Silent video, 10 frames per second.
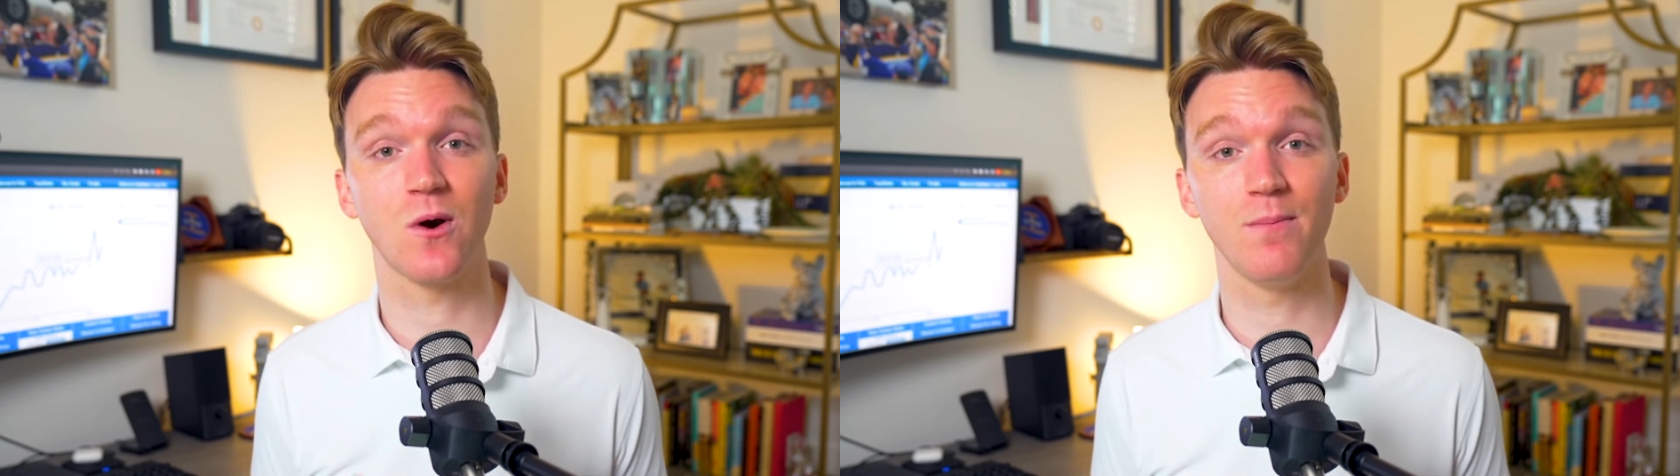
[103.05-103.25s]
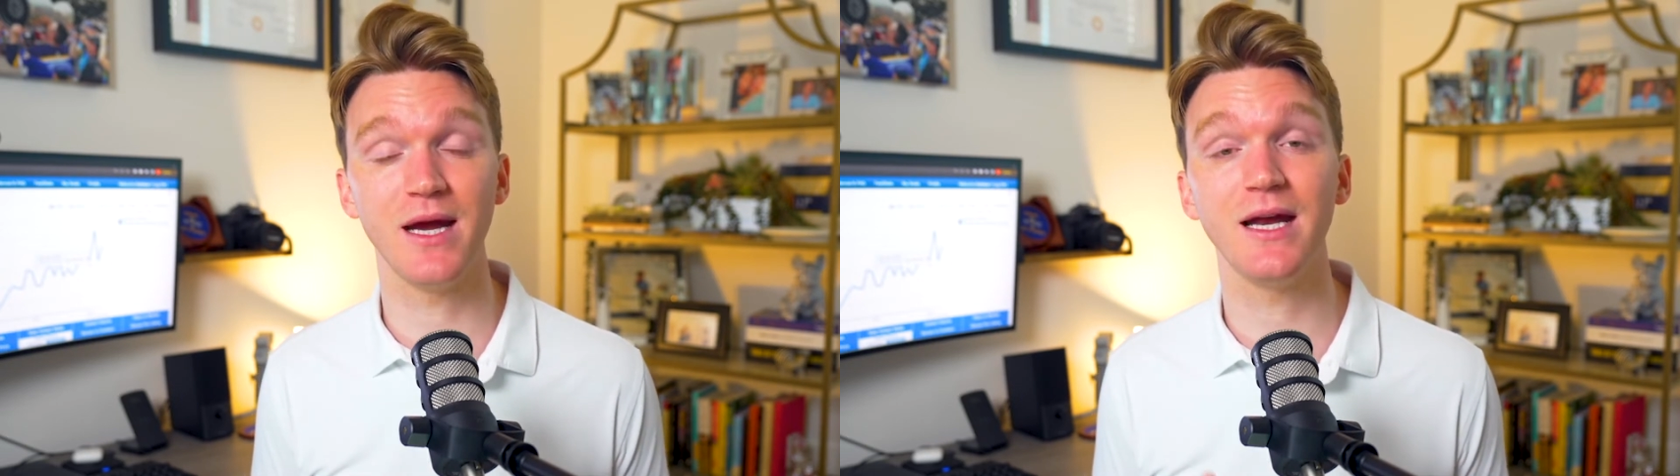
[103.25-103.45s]

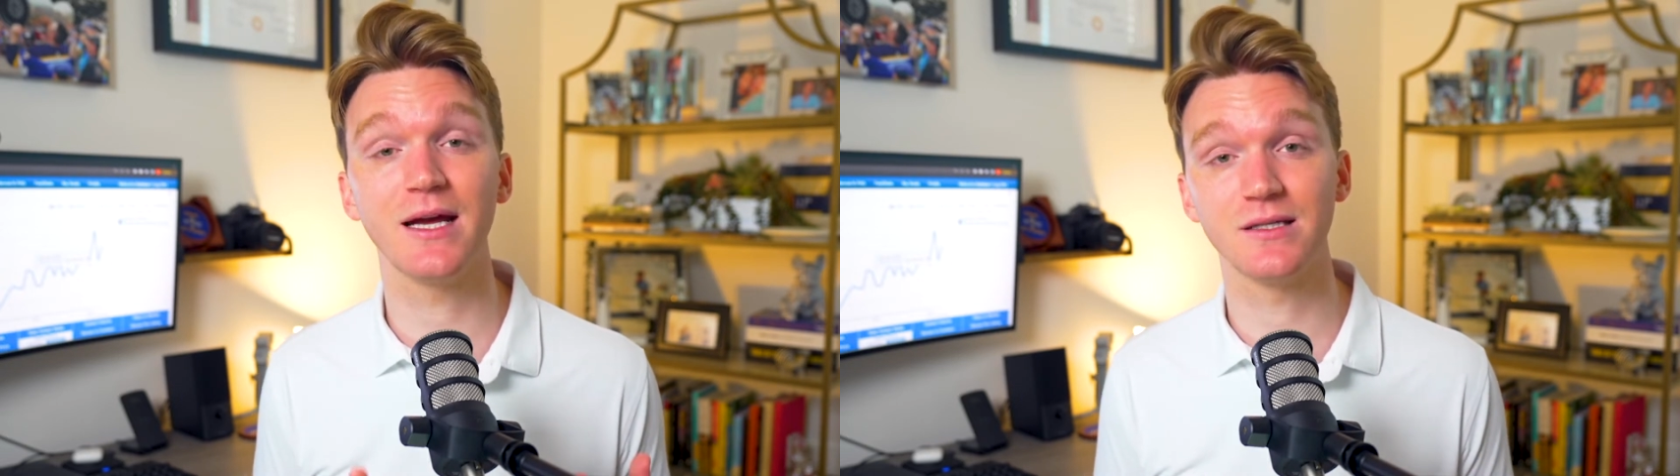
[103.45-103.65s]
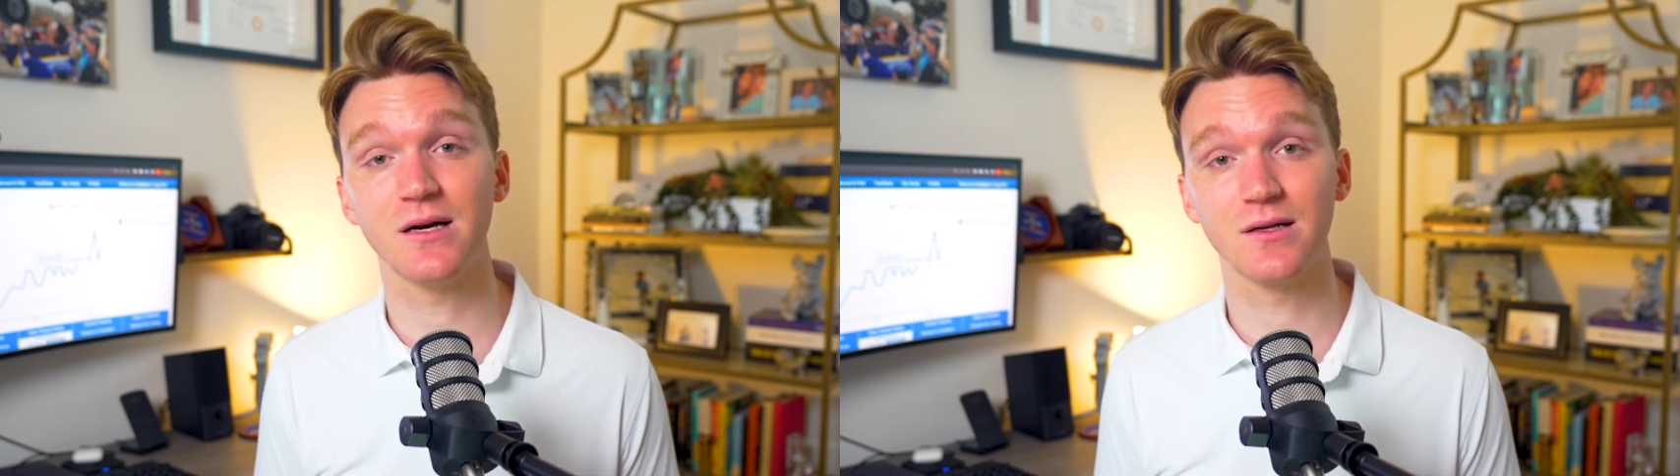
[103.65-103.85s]
our
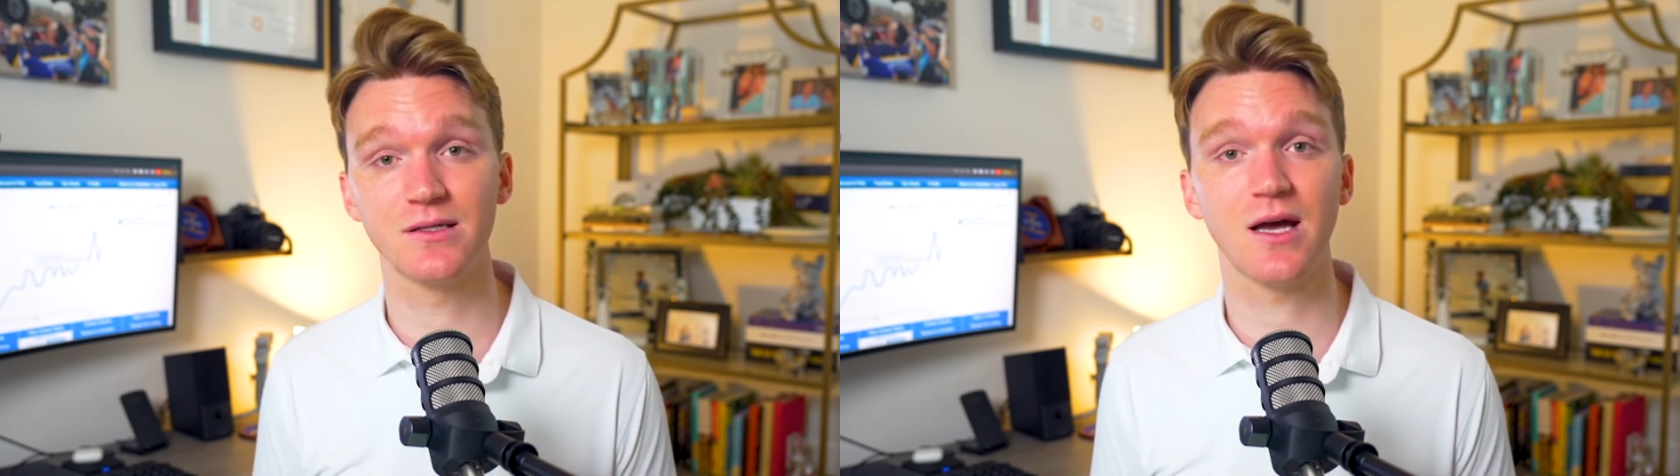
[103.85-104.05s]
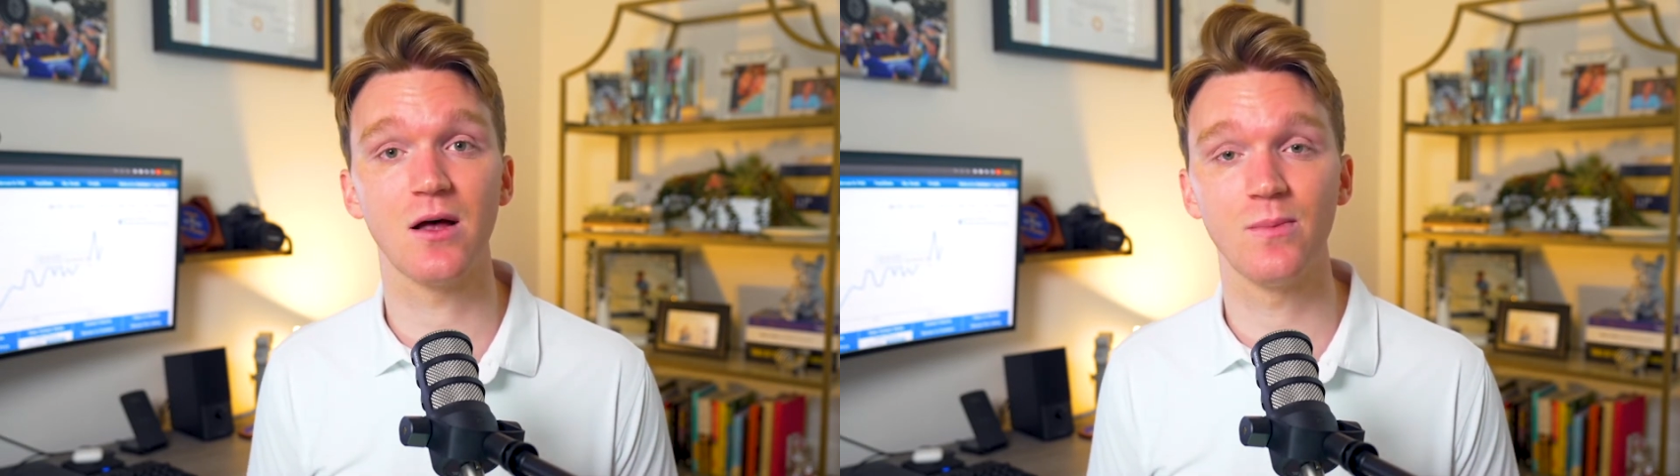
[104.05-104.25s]
meeting at
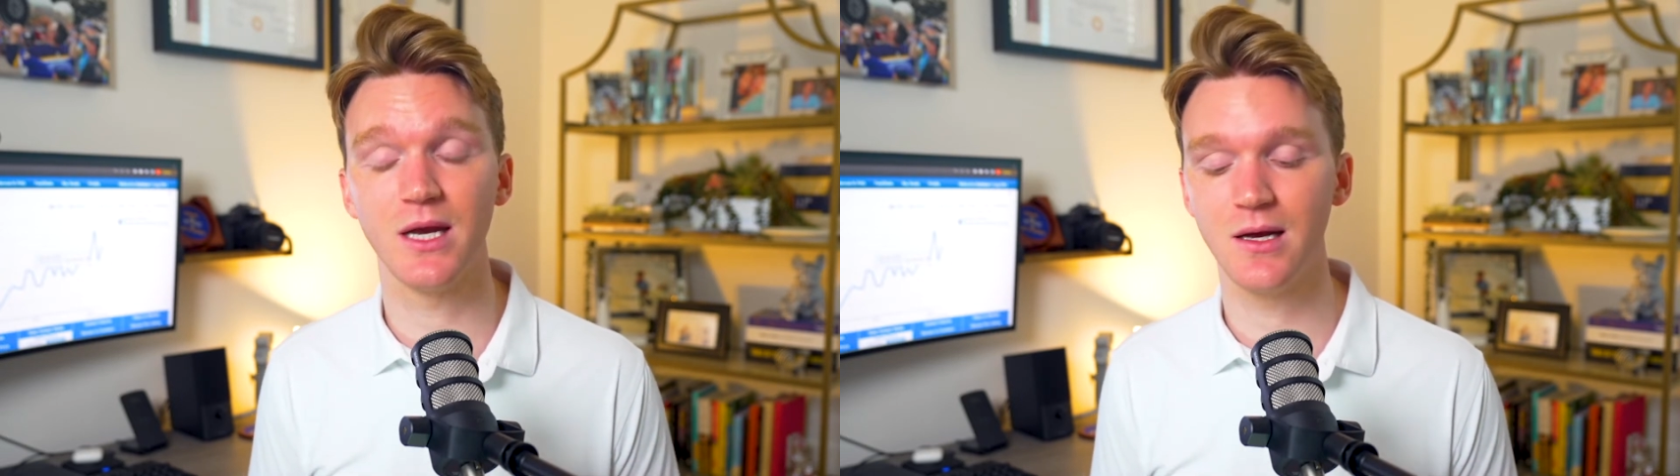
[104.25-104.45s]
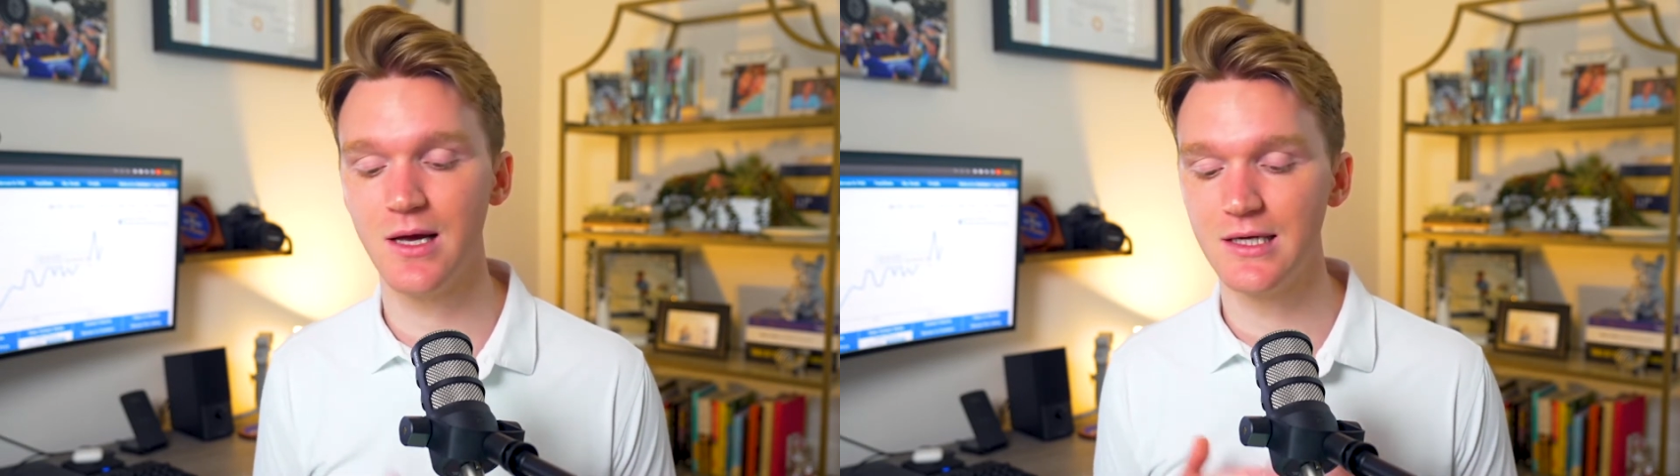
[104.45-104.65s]
Douglas Elliman